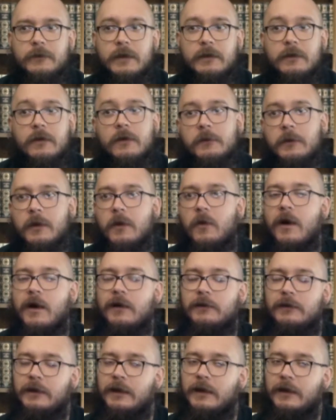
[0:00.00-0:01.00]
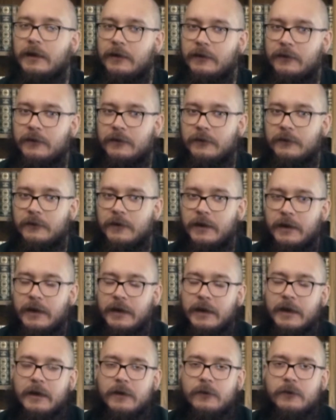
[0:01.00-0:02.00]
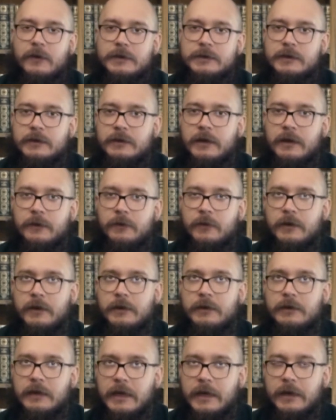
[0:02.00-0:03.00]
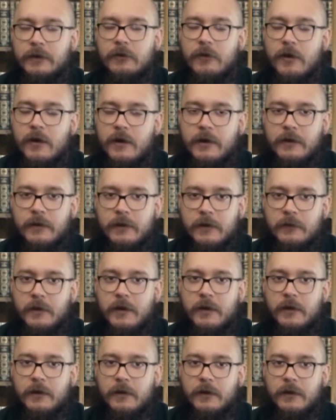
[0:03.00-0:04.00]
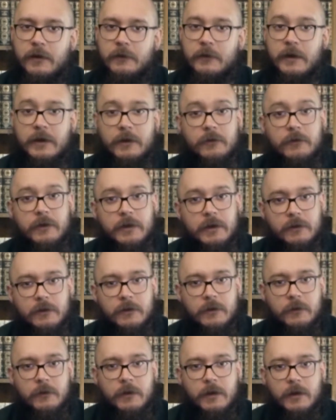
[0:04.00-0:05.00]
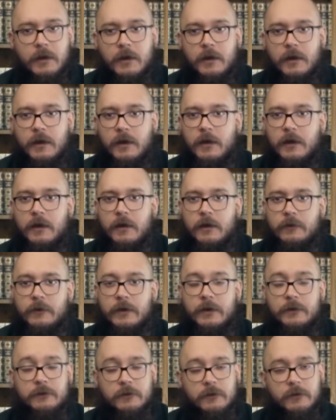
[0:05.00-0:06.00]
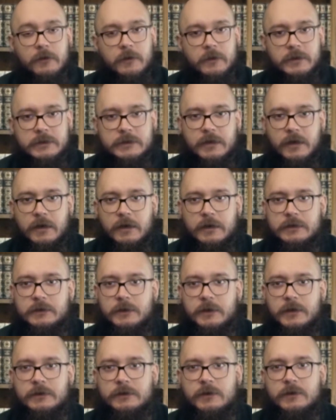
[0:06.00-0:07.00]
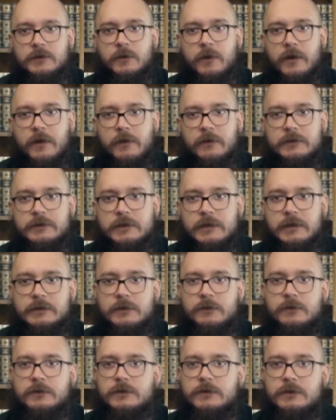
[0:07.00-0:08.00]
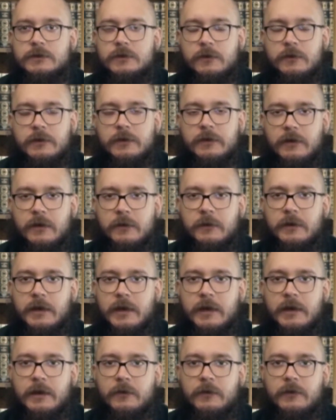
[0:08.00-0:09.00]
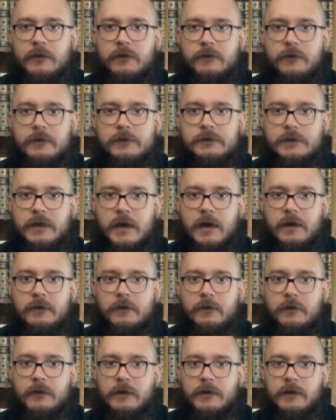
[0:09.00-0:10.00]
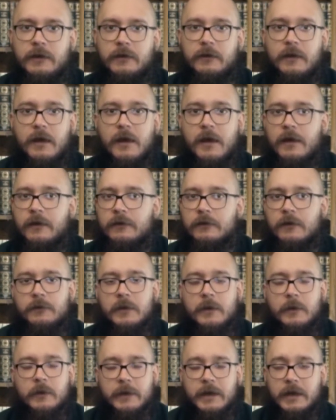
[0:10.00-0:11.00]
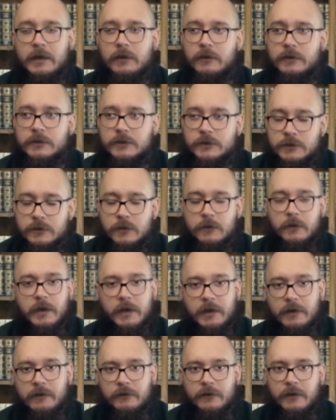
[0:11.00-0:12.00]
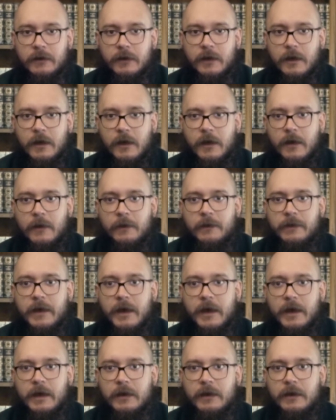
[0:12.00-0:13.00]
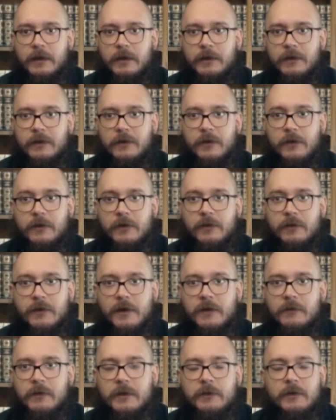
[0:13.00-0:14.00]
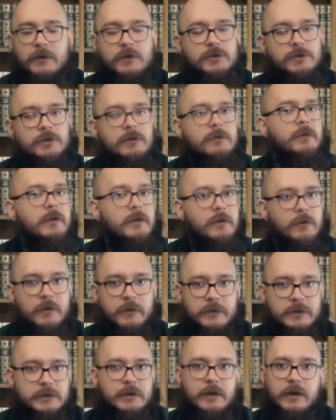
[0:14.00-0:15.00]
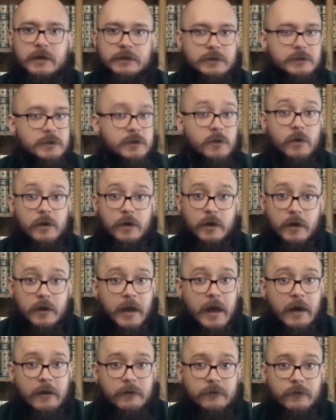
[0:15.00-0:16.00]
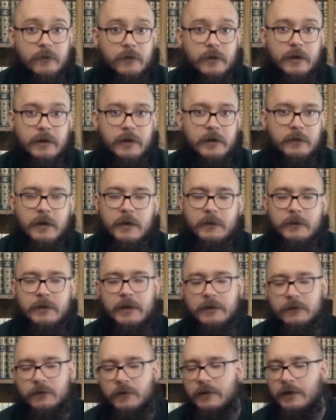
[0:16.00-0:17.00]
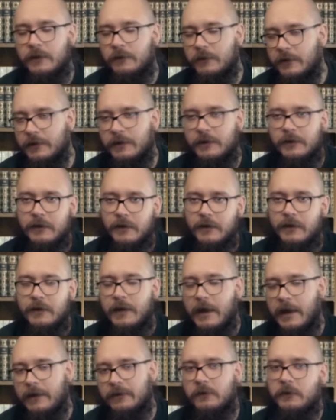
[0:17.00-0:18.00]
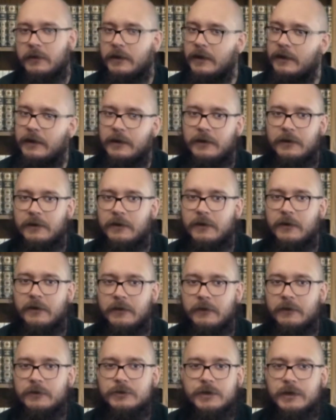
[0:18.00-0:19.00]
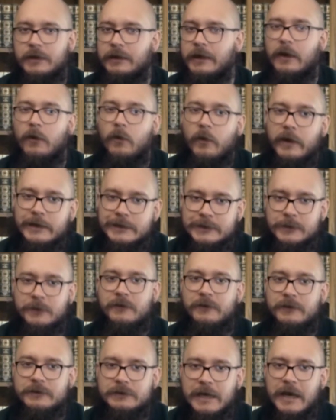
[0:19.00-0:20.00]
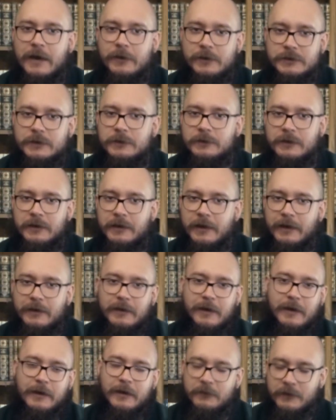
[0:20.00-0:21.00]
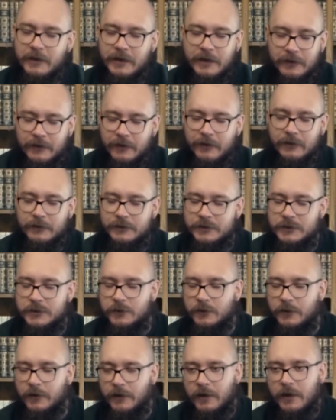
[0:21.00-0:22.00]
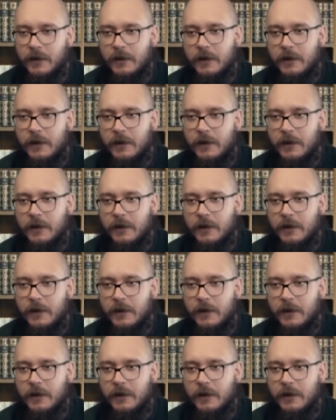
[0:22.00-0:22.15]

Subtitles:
took me a while to get it, right? And I kind of wish that they had put it later on in my curriculum when I was learning massage, because it was one of those things that was so intimidating when you first got to it, and some people made it look so easy that you thought maybe you shouldn't be doing massage, that you weren't cut out for it, and maybe that's why they put it at the beginning. They were trying to like weed some of us out or something like that. I'm not entirely sure,